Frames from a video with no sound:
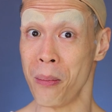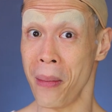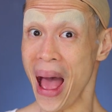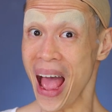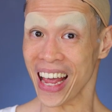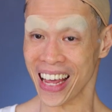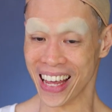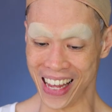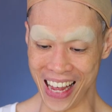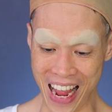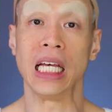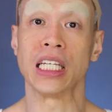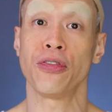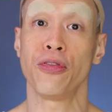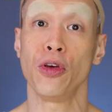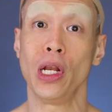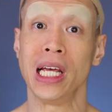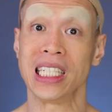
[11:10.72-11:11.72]
I'm back.
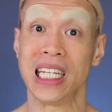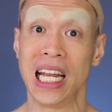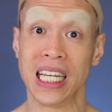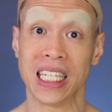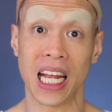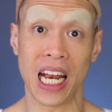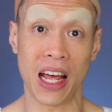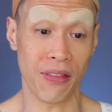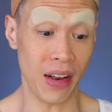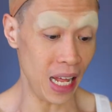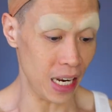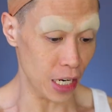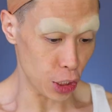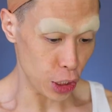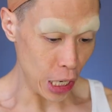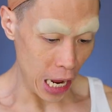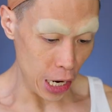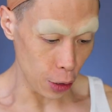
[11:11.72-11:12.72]
It's a few days later and I've let the
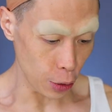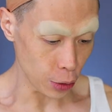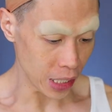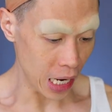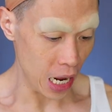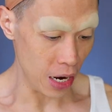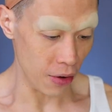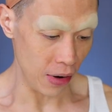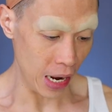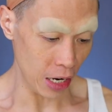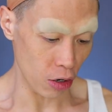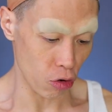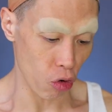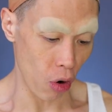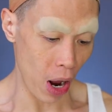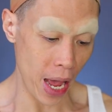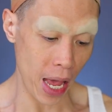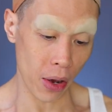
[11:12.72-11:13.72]
shadows kind of like
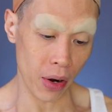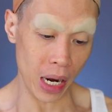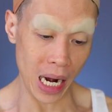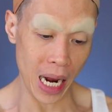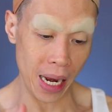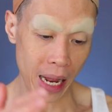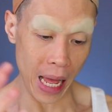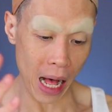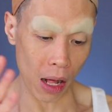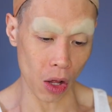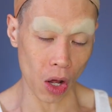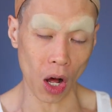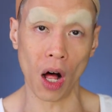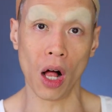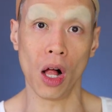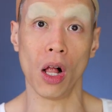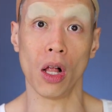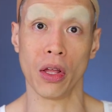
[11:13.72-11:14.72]
dry out and let the
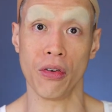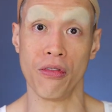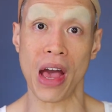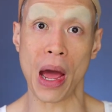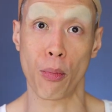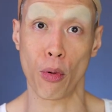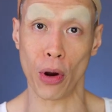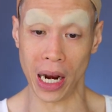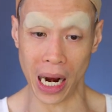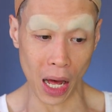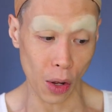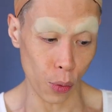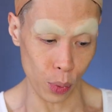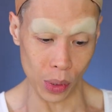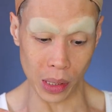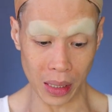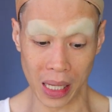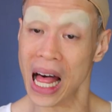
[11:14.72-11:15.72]
alcohol all evaporate
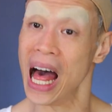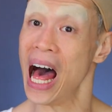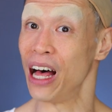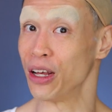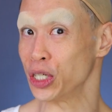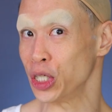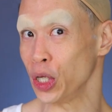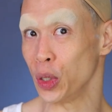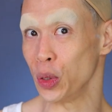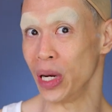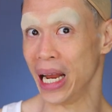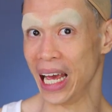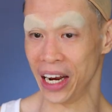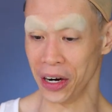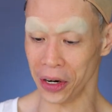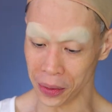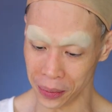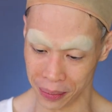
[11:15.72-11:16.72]
out, though I'll show you
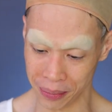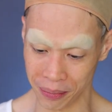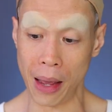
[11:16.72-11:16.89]
later.